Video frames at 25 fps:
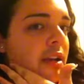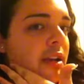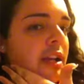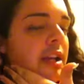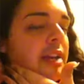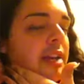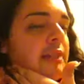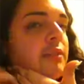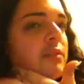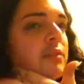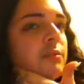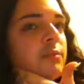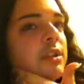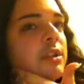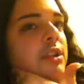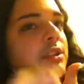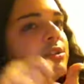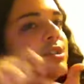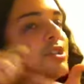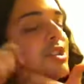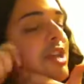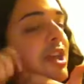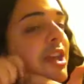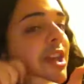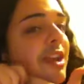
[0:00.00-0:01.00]
even when you
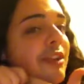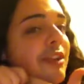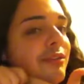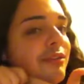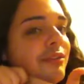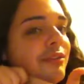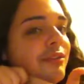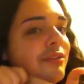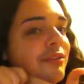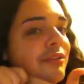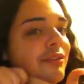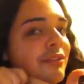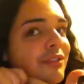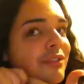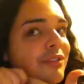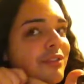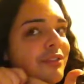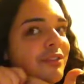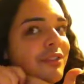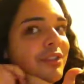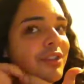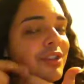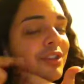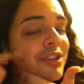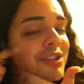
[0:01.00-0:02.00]
shave,
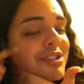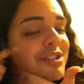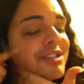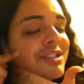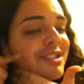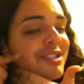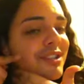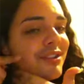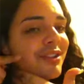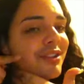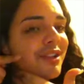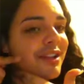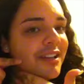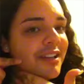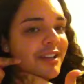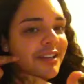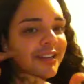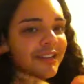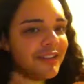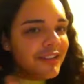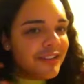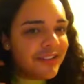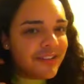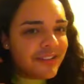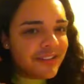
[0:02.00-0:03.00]
you're still
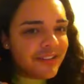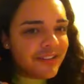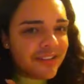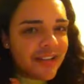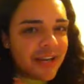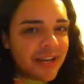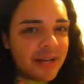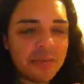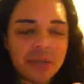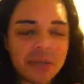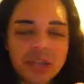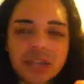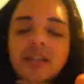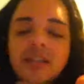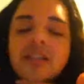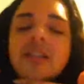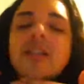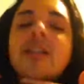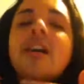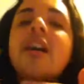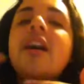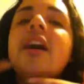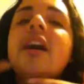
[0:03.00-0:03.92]
gonna, I mean,